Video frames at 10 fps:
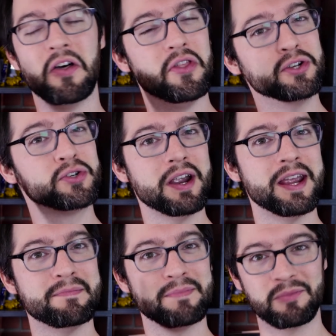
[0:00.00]
the
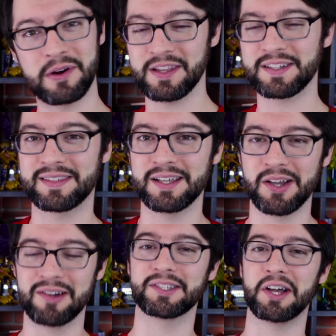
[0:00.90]
dream, when this thing
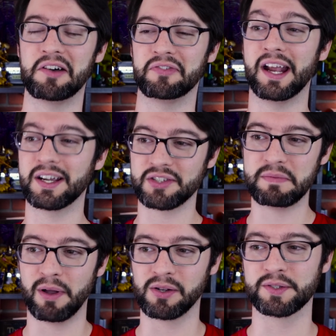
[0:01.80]
goes off and actually
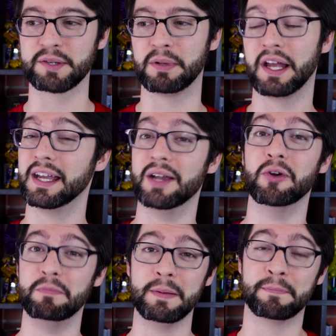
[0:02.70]
bungles a play, it
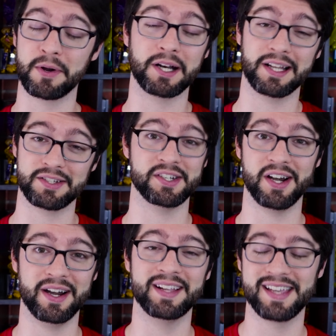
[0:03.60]
would be pretty
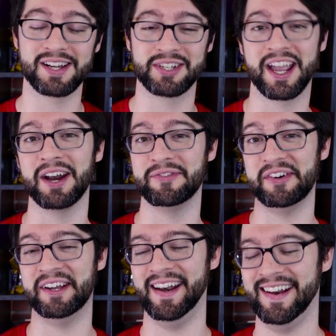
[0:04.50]
legendary. It's actually kind of
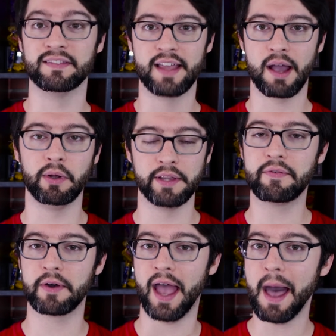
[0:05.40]
fun. that will
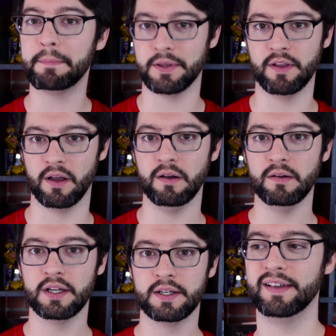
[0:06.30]
never happen
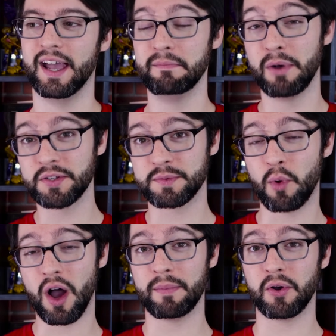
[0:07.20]
though, and most
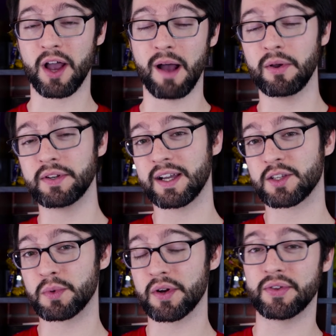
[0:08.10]
Wombo combo
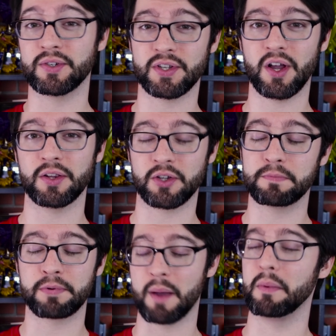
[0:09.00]
decks worth their salt could
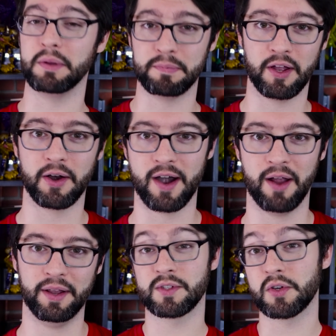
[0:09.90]
probably play
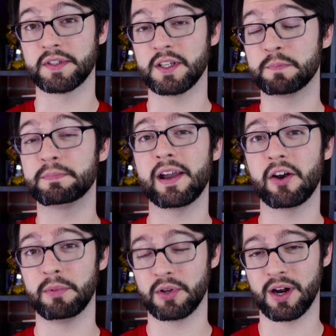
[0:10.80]
around it. So it's a
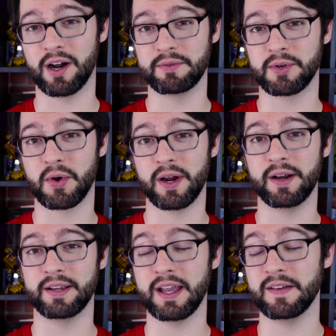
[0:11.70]
terrible card
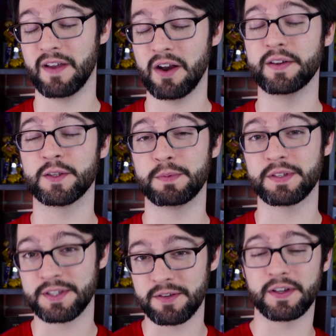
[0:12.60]
requiring a very
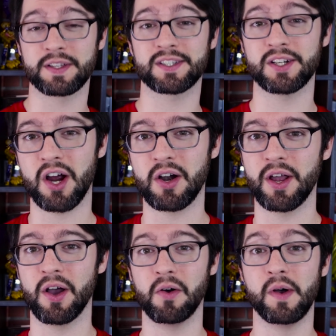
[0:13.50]
specific
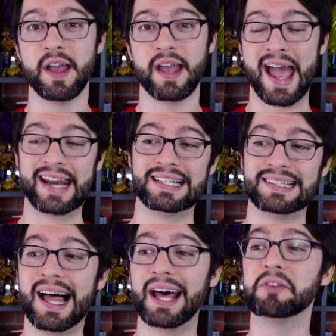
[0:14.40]
scenario and a
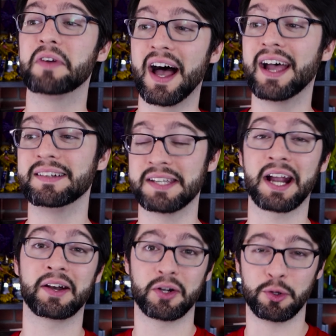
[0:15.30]
lot of high
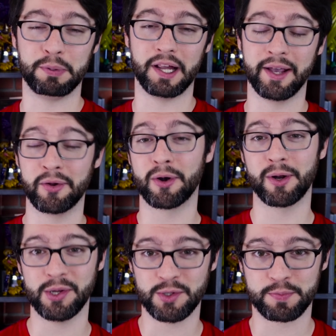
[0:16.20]
technical play in order
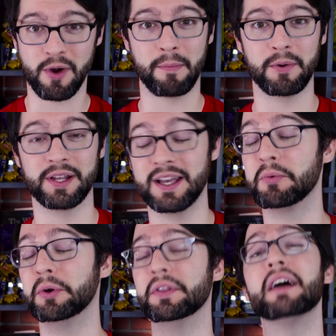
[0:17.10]
to use properly. It
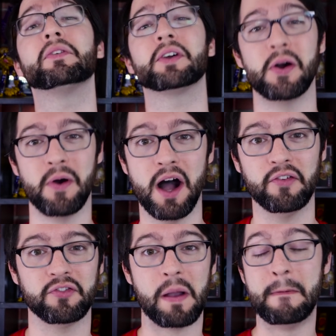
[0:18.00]
will never go off.